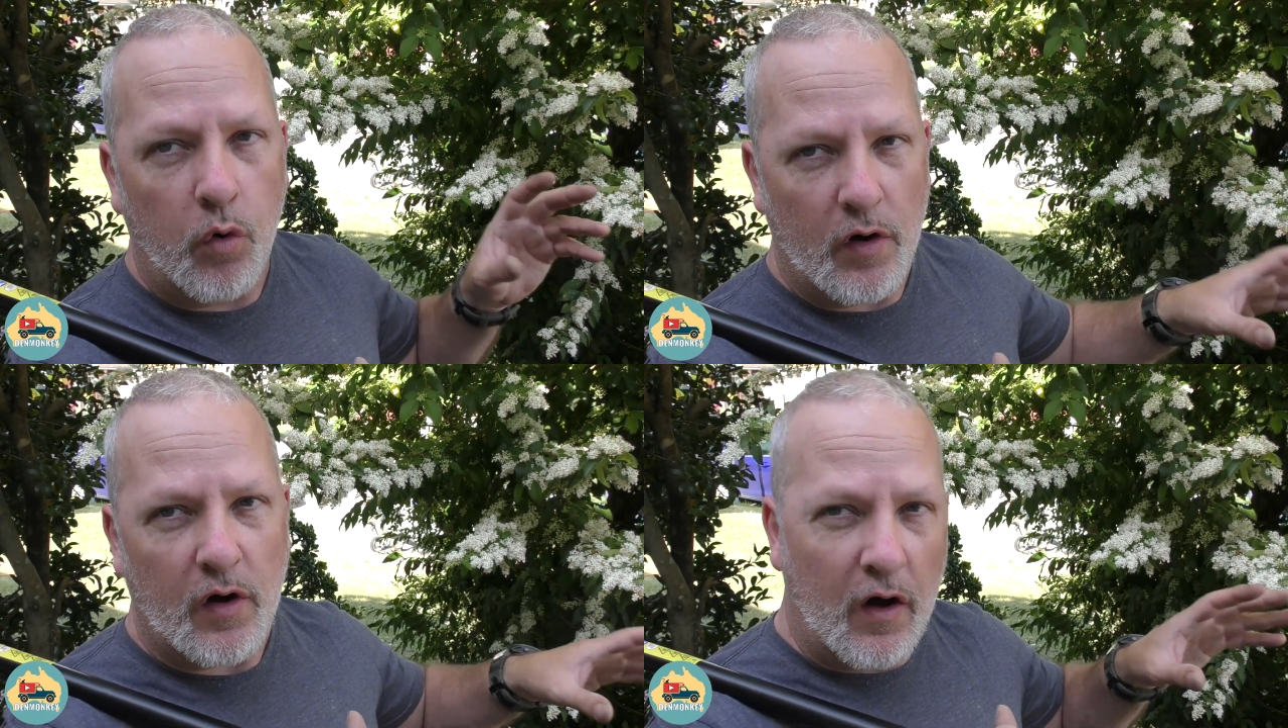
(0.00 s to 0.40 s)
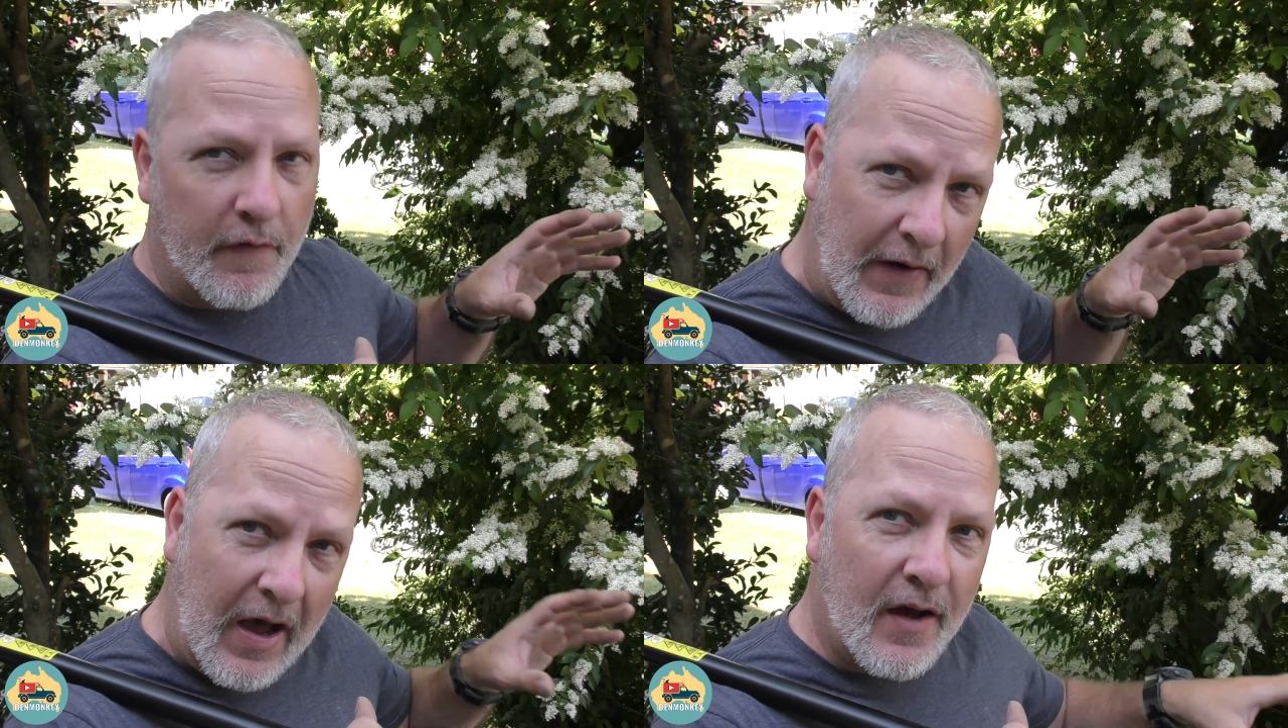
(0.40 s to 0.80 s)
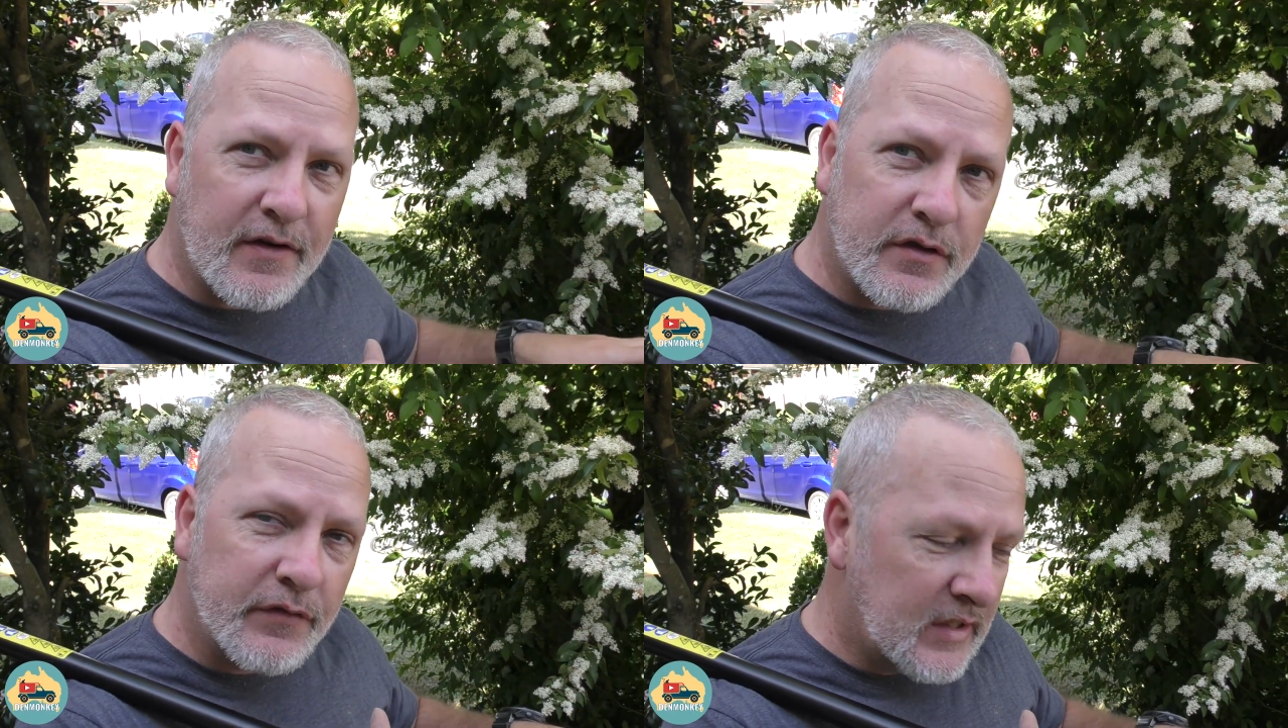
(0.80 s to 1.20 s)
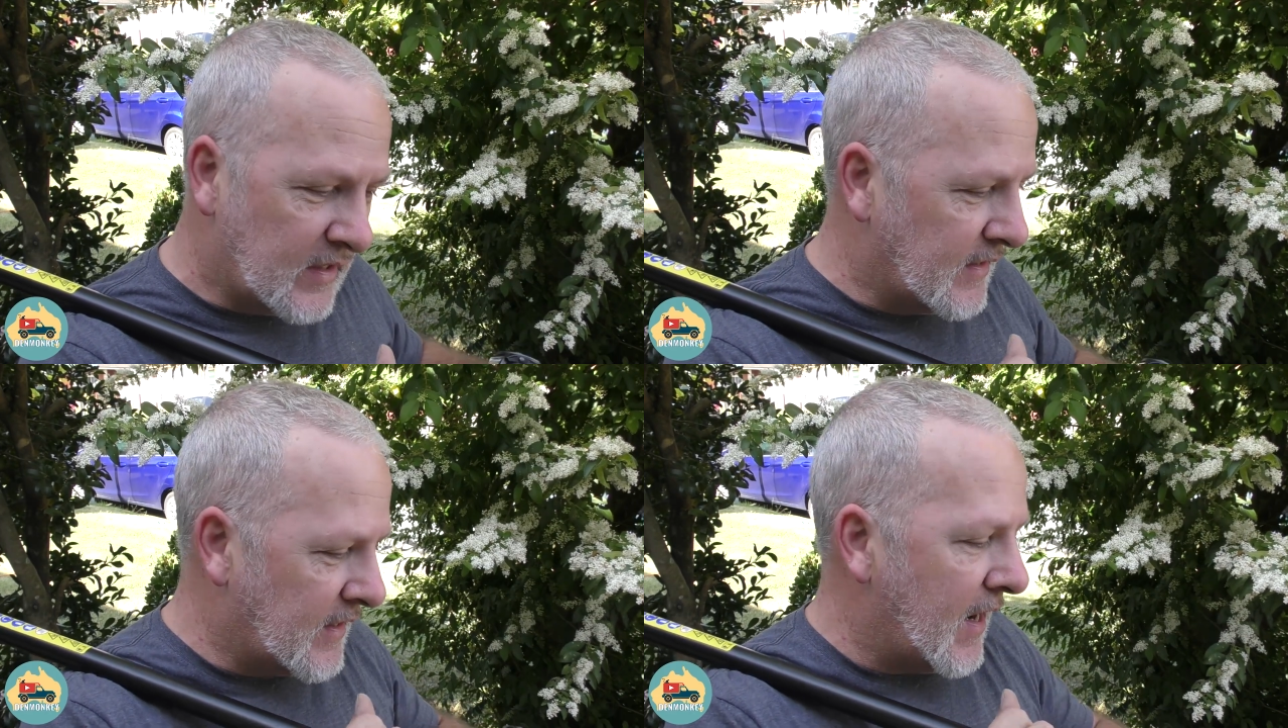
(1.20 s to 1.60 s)
what I've asked of
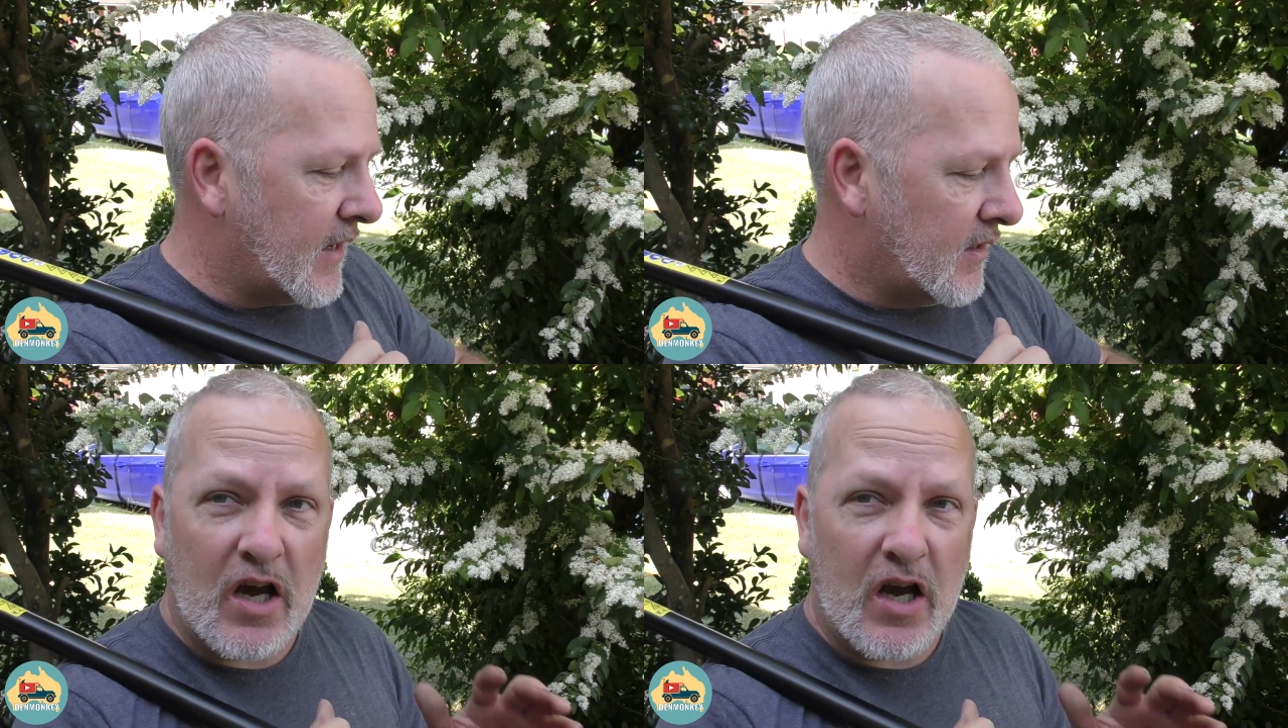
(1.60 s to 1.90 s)
it today.